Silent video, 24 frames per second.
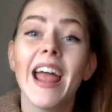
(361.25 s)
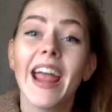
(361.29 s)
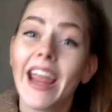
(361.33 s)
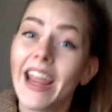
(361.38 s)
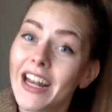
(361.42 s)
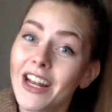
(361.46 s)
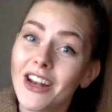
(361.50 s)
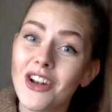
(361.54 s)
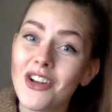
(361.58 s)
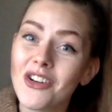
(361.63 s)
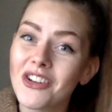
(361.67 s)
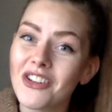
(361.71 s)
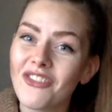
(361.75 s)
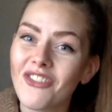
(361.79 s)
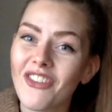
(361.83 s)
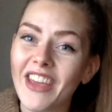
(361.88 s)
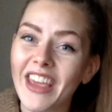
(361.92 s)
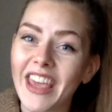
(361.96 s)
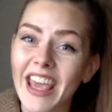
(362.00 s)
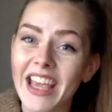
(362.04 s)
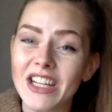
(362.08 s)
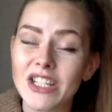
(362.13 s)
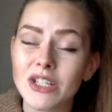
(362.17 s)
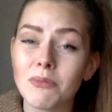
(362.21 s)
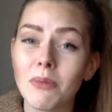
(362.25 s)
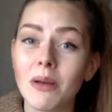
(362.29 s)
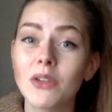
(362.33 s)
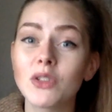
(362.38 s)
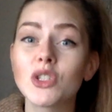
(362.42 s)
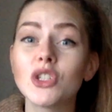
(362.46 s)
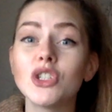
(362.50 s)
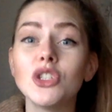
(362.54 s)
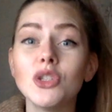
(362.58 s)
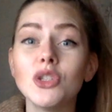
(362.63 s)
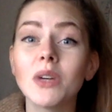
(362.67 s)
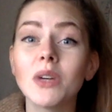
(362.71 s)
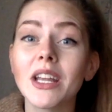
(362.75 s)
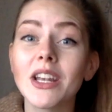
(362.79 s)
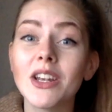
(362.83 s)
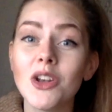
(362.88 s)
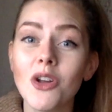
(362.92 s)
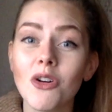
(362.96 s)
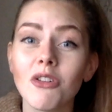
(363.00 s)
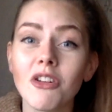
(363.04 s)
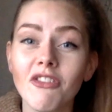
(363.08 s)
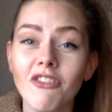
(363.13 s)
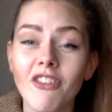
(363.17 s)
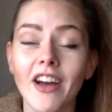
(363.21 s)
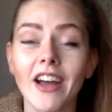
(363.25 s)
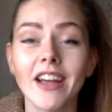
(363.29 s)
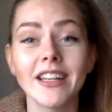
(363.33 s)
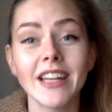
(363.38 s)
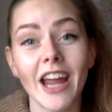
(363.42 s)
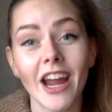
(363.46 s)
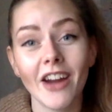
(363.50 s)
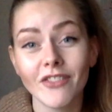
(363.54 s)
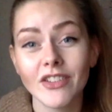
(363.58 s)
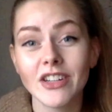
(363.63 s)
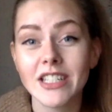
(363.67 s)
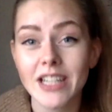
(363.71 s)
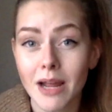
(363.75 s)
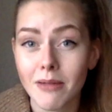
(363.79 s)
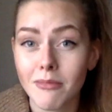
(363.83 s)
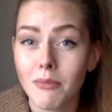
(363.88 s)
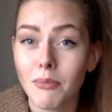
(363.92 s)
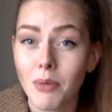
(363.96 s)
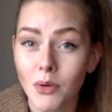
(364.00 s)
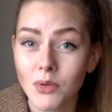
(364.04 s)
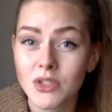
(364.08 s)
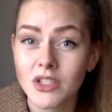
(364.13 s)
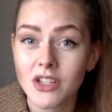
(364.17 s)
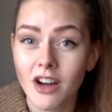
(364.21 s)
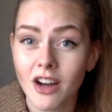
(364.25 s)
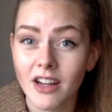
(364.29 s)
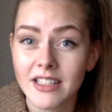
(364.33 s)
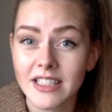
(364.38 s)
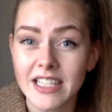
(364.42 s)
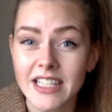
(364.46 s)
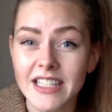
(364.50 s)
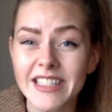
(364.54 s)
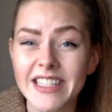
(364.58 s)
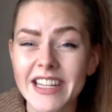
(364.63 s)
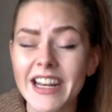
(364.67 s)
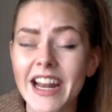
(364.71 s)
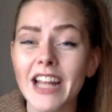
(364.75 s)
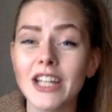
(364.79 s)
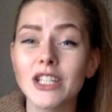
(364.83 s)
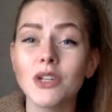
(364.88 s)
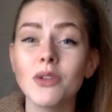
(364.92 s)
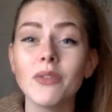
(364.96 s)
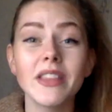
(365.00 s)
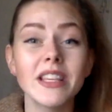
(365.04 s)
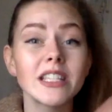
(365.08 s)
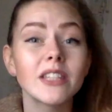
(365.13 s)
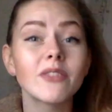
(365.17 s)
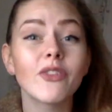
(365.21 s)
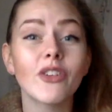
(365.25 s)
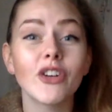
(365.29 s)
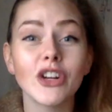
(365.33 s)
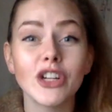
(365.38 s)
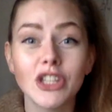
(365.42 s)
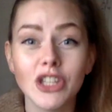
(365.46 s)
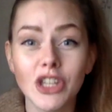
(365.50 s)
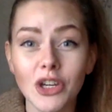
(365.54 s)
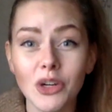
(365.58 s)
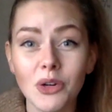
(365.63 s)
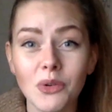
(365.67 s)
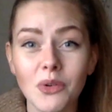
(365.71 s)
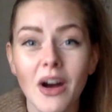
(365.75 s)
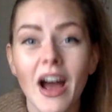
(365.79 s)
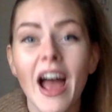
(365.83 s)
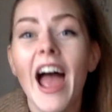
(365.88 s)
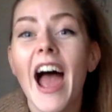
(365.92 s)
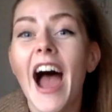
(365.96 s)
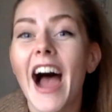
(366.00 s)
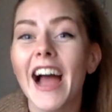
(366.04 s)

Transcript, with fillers: and a notification bell so get notified every time I post content. And I do this for you.